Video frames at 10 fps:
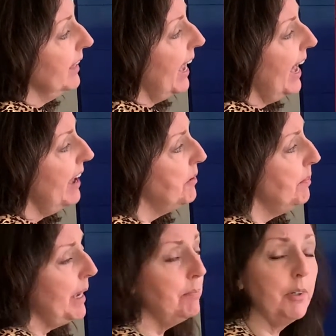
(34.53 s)
I have a
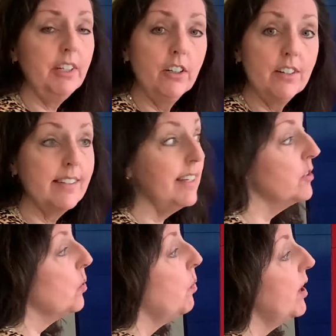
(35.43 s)
paper here. It says,
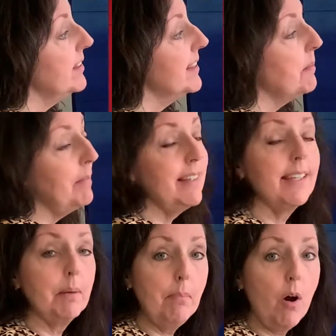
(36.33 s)
what's the
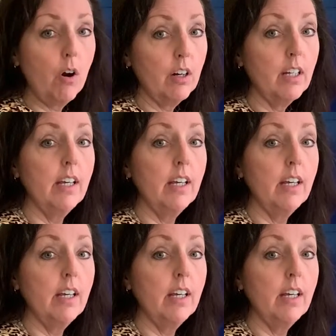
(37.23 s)
missing part?